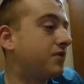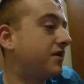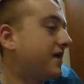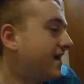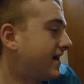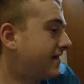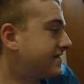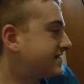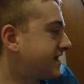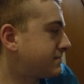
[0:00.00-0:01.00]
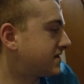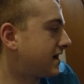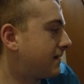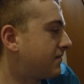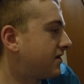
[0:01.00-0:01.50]
But at the same
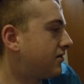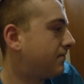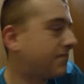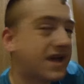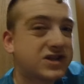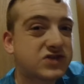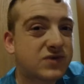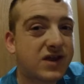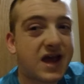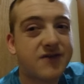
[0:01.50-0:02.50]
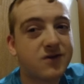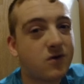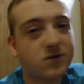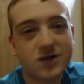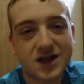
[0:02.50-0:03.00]
time though, I just really have a
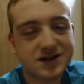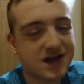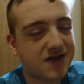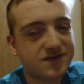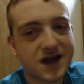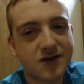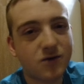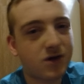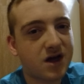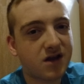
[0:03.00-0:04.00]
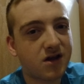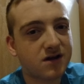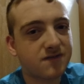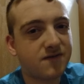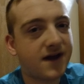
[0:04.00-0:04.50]
whole, have not a whole lot of
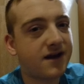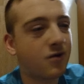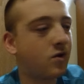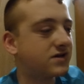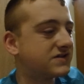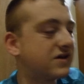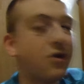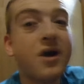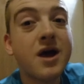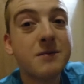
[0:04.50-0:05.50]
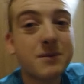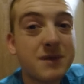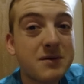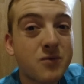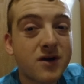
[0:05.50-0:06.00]
luck of finding one. So, but
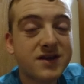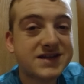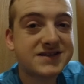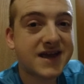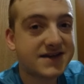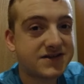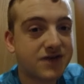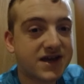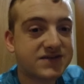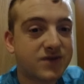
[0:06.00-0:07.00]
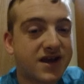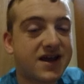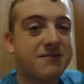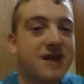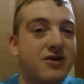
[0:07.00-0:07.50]
maybe one of these days, you guys, when I
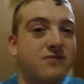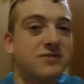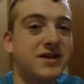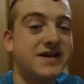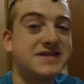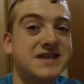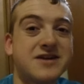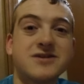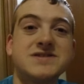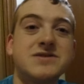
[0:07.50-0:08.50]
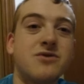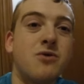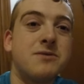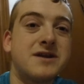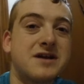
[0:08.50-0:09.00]
get my own place here soon,
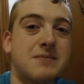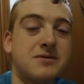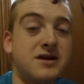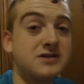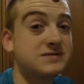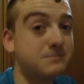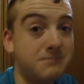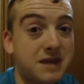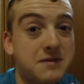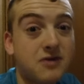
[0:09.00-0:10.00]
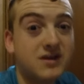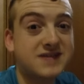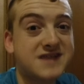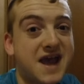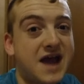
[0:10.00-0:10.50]
hopefully in a couple years, maybe I'll
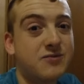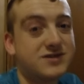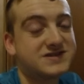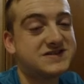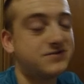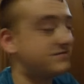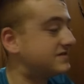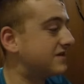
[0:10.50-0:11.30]
get to add one soon.